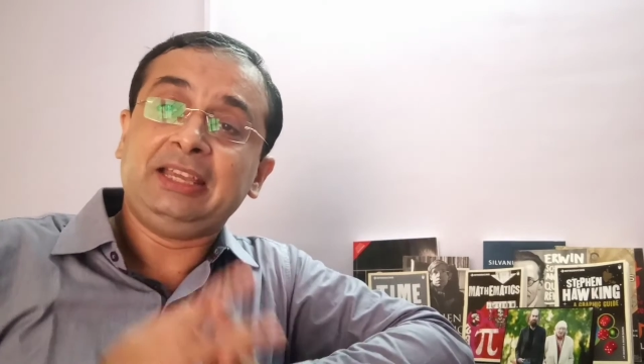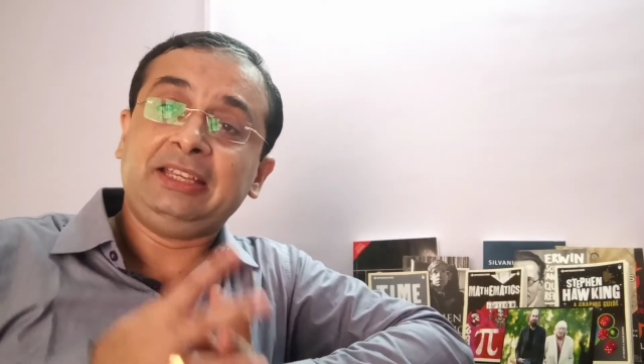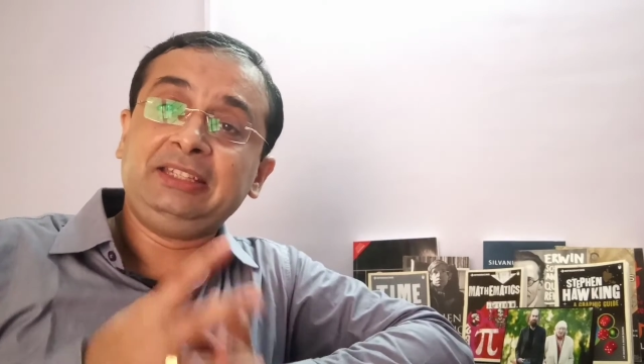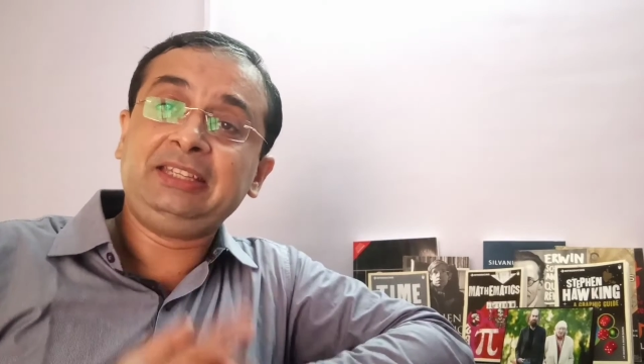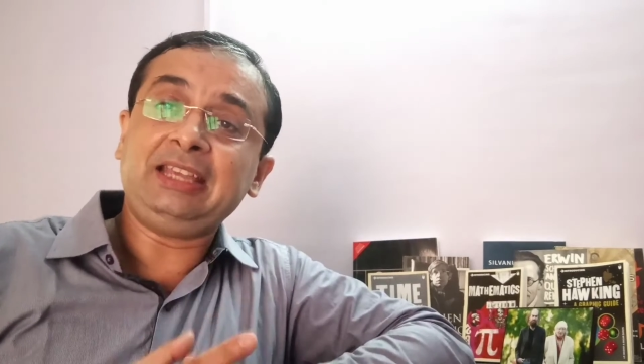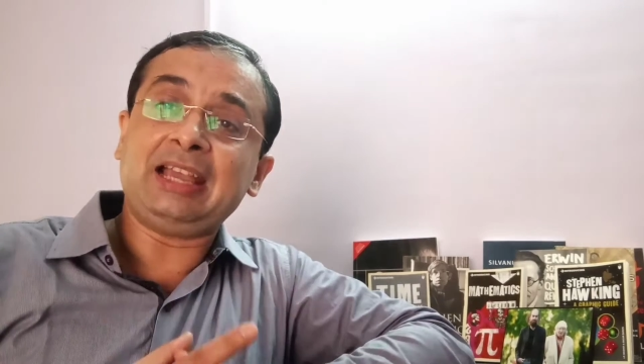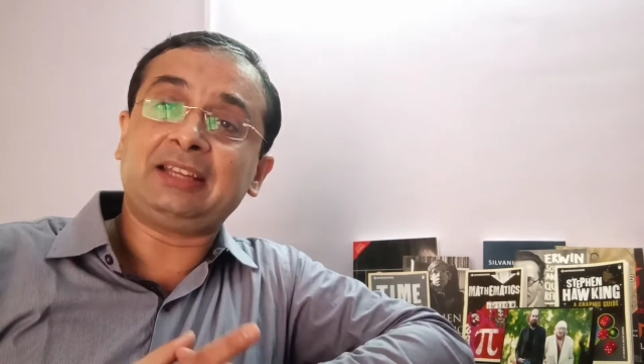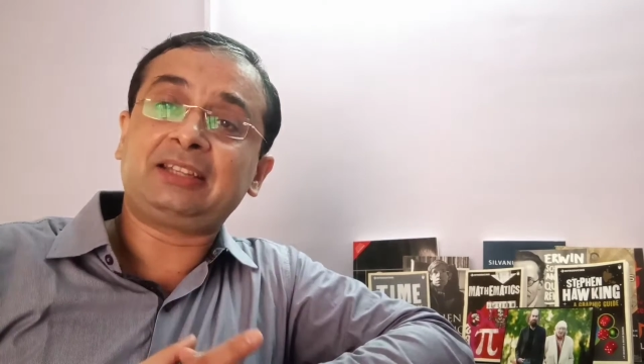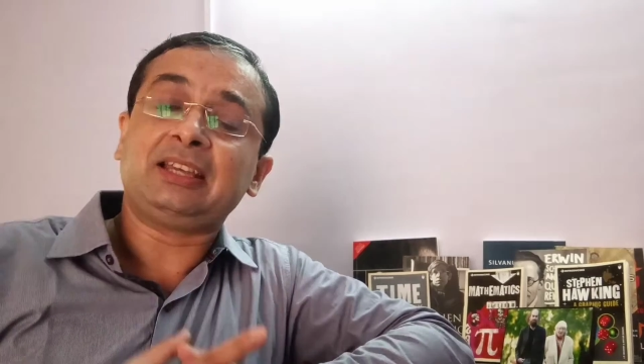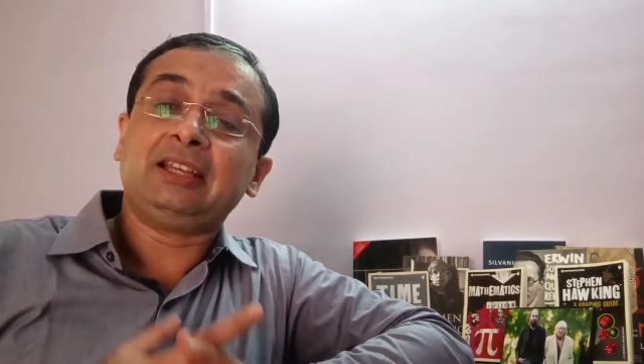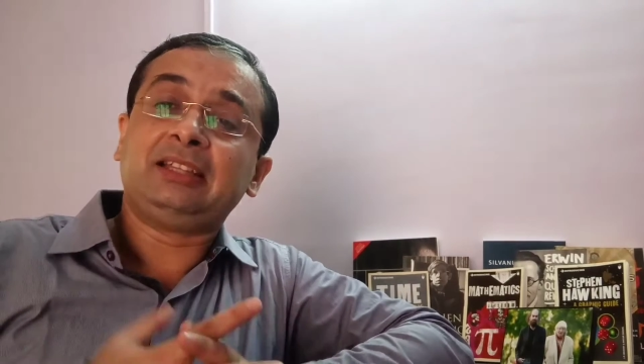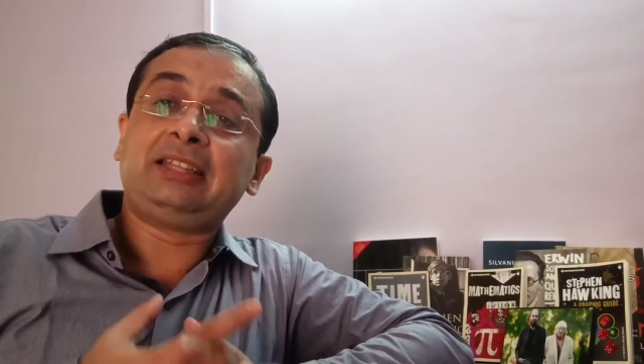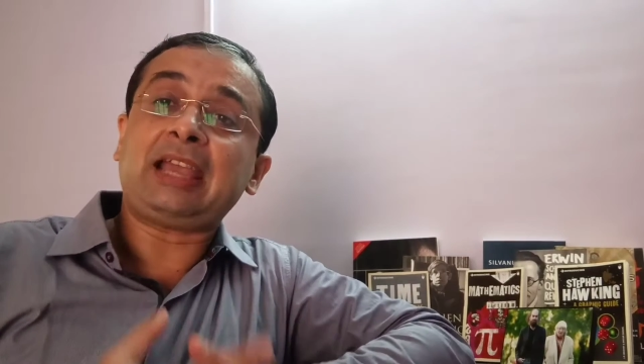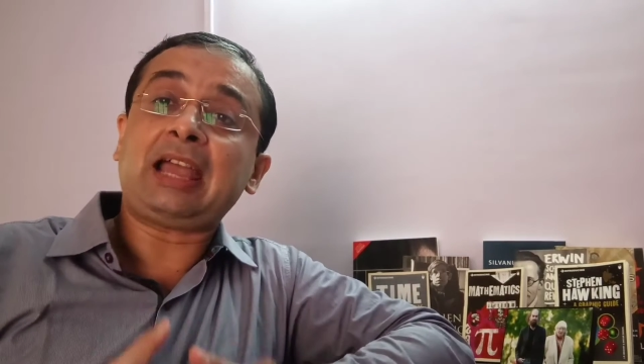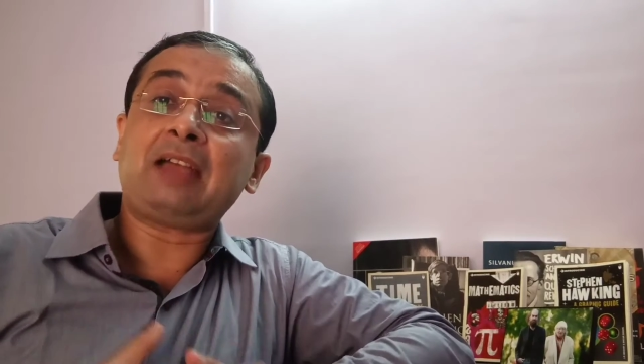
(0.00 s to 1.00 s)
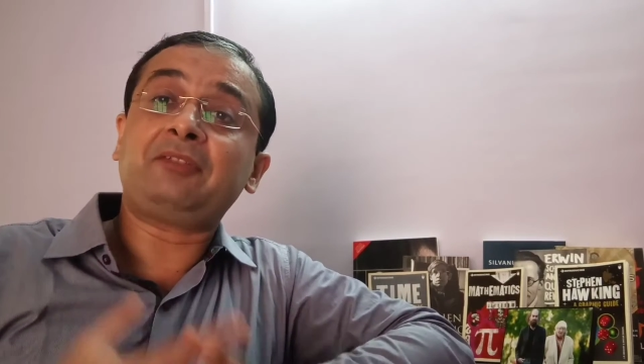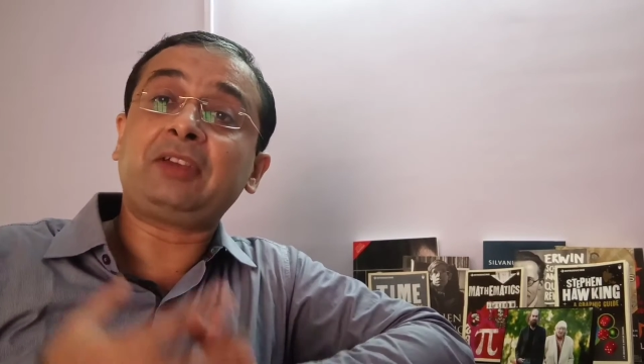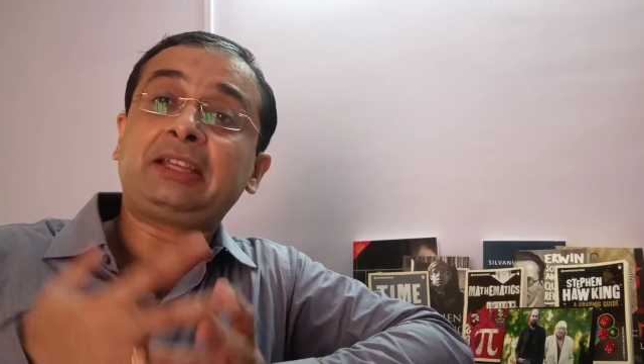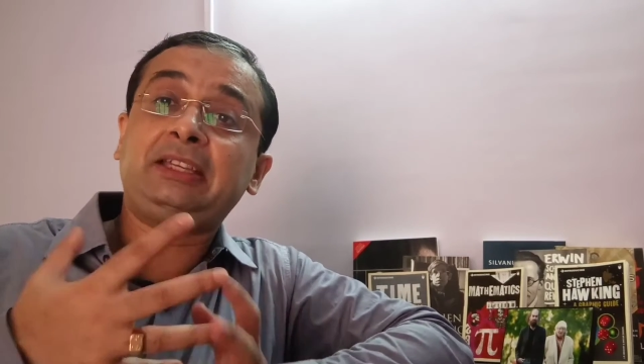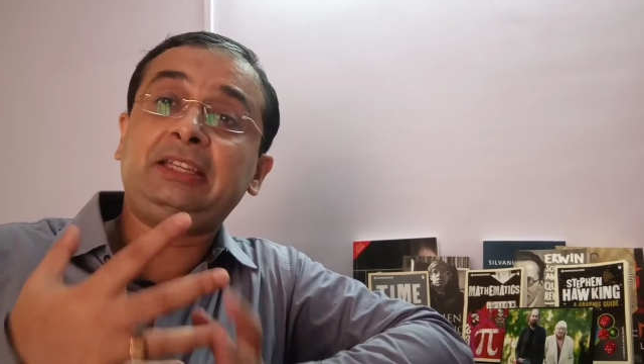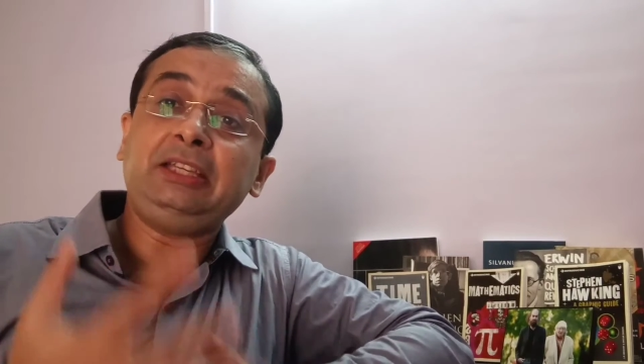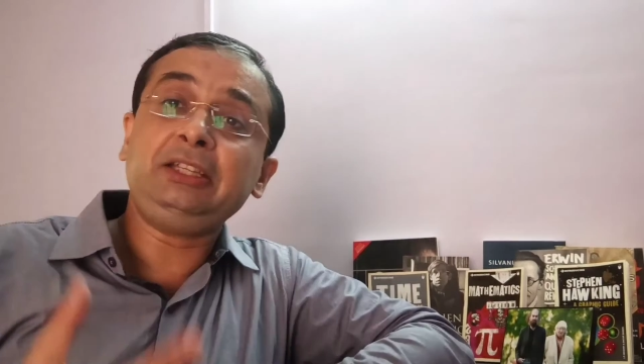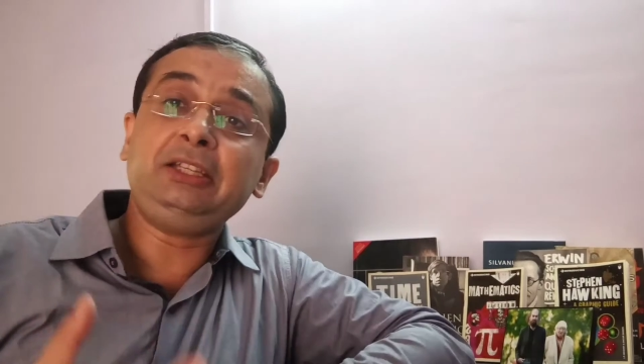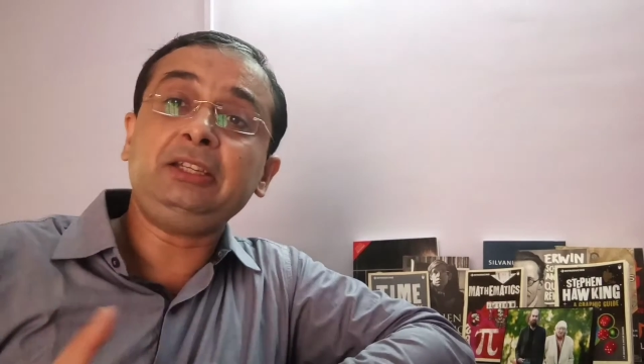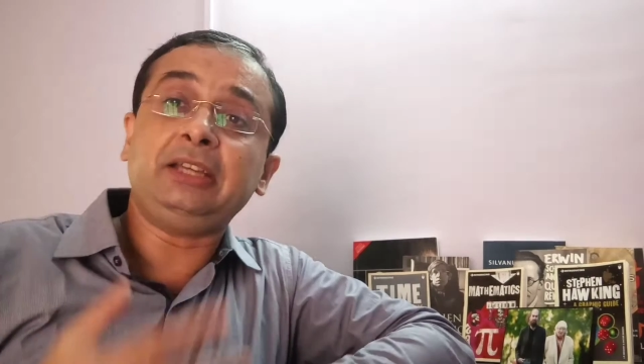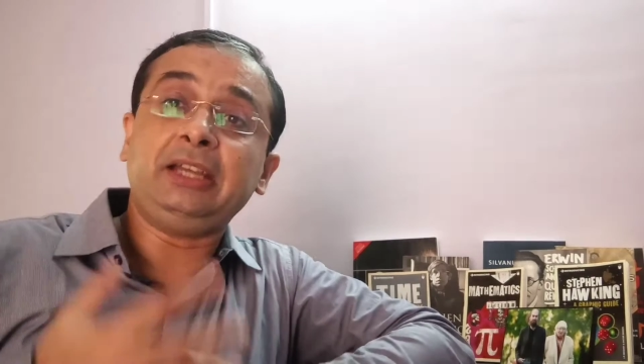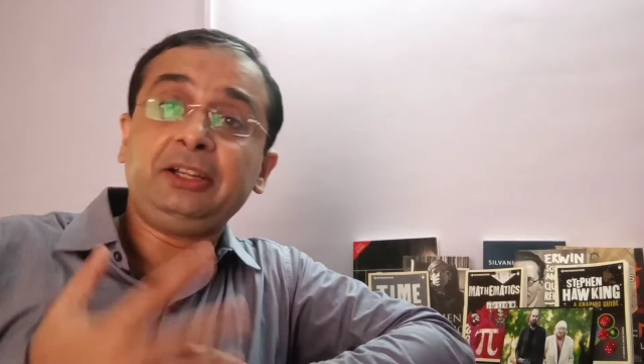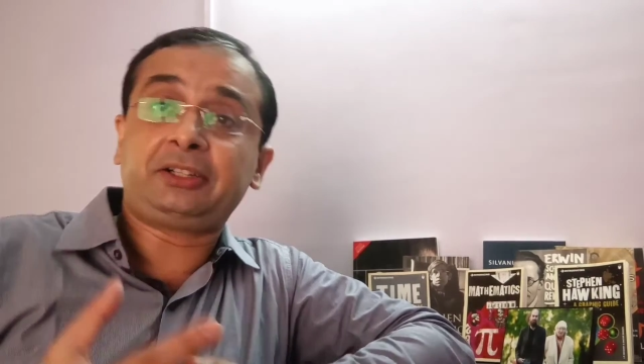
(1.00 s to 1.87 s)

yet they have a keen